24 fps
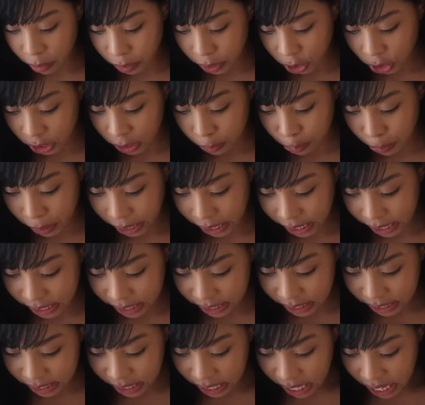which is
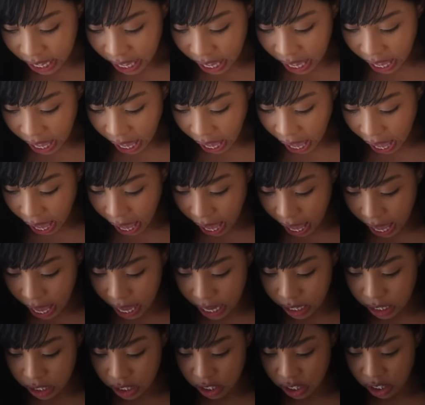beans,
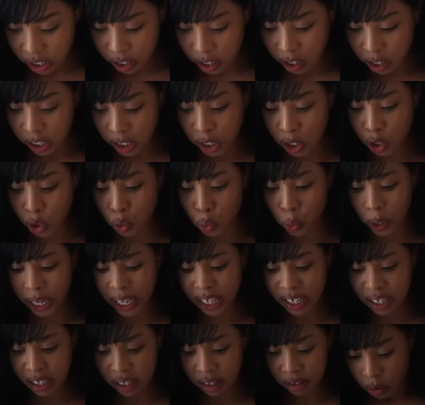and
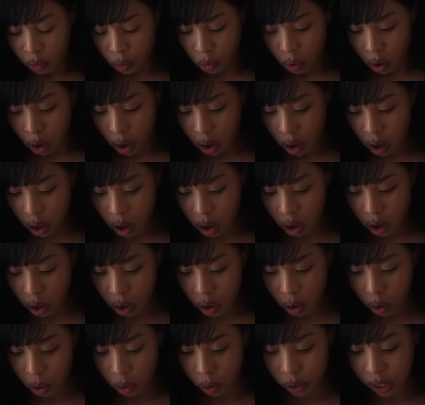squid.
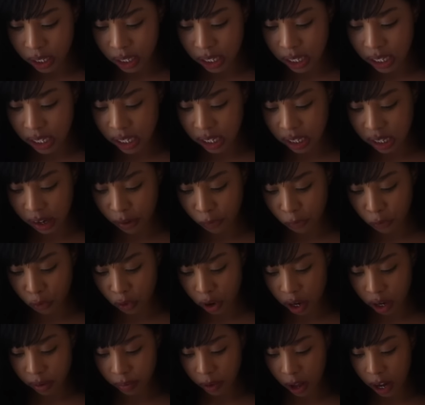Whoa, this is
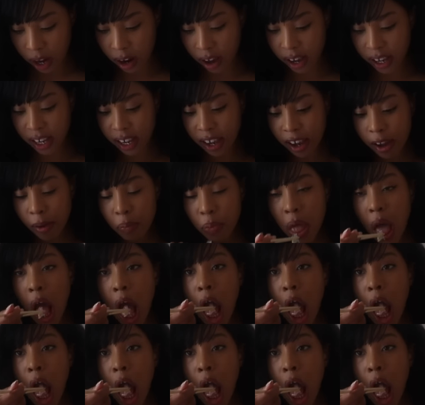different. I like it.